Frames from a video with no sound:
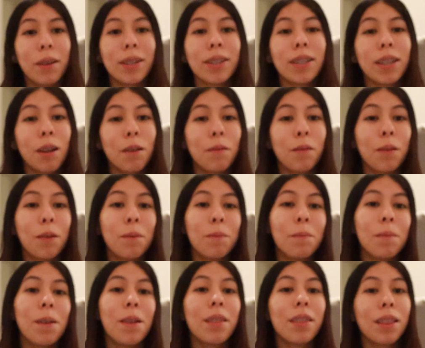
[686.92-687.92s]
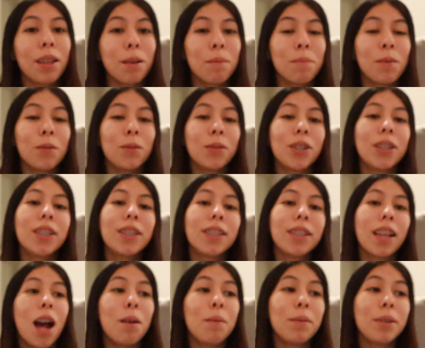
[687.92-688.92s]
a scale from the
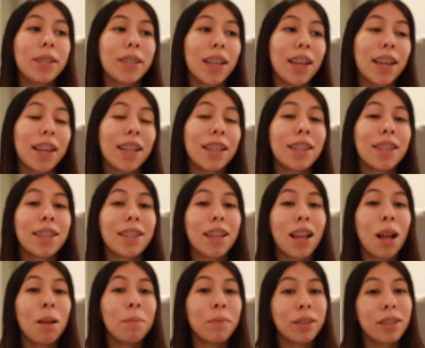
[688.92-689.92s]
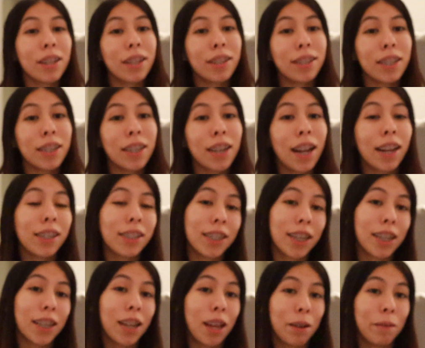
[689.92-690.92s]
emojis, I would say I'm addicted. I
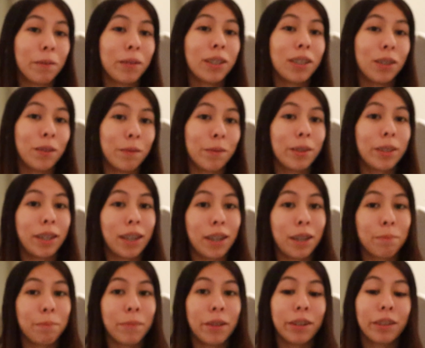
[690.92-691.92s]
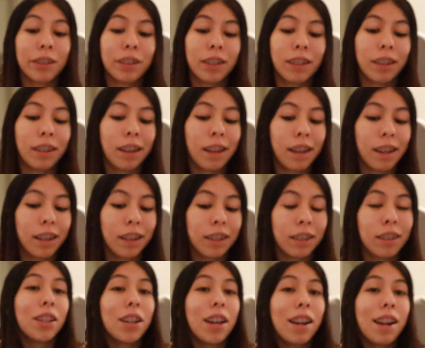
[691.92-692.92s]
check it every single day, I'm not gonna
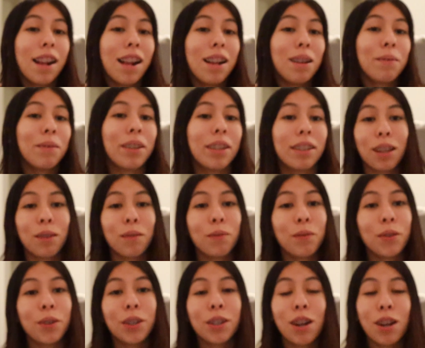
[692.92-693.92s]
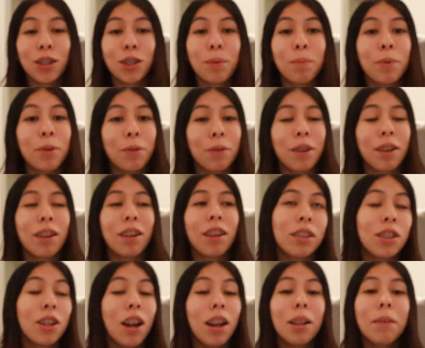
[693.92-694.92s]
lie. You gotta have it if you're an entrepreneur.
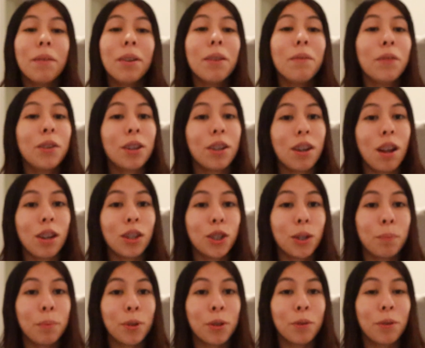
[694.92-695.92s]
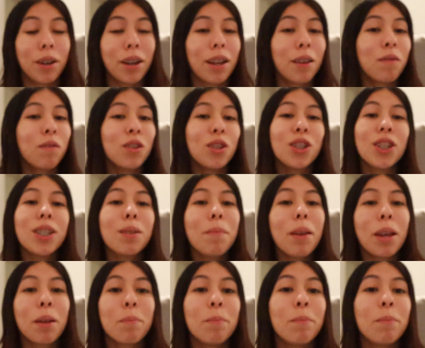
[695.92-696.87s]
Not even if you're an entrepreneur, if you just make